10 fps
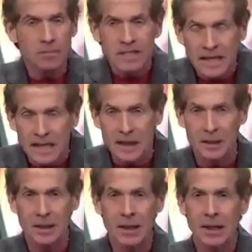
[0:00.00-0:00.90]
top
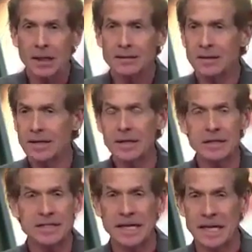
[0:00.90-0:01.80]
10,
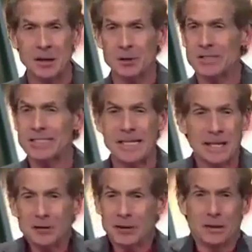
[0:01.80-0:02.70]
Enes Kanter is
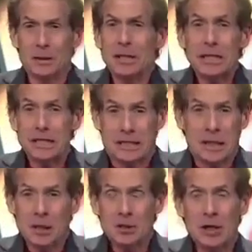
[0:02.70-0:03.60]
10th in the
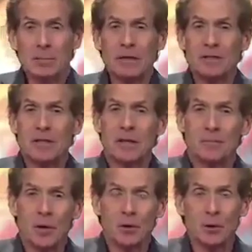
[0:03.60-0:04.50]
league. So that means
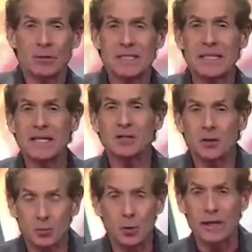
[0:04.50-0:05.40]
Oklahoma City
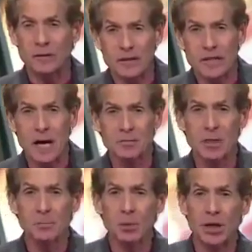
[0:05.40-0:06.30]
has 3 of the
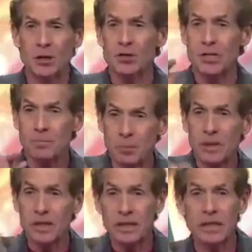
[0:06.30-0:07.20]
top 10 players in
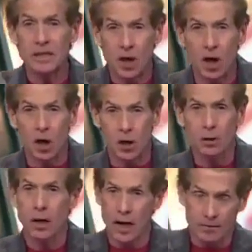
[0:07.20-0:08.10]

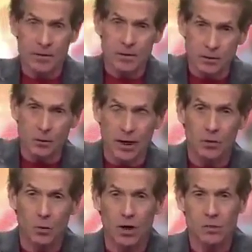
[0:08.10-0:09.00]
PER, obviously
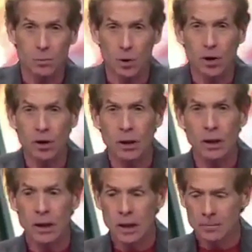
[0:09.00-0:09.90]
Durant and Westbrook,
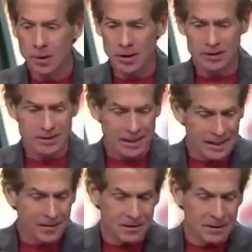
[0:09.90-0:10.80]
but
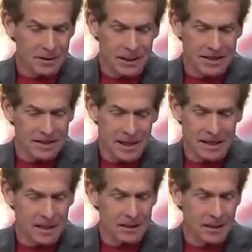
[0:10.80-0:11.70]
10th. And then last
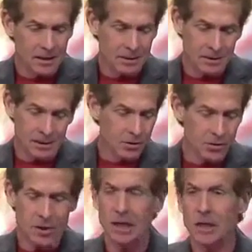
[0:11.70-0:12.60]
night, he,
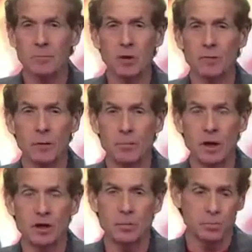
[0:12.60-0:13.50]
as you say, comes off the
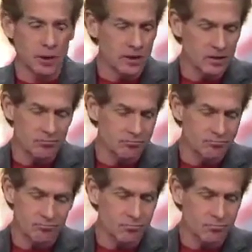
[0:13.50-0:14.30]
bench and plays,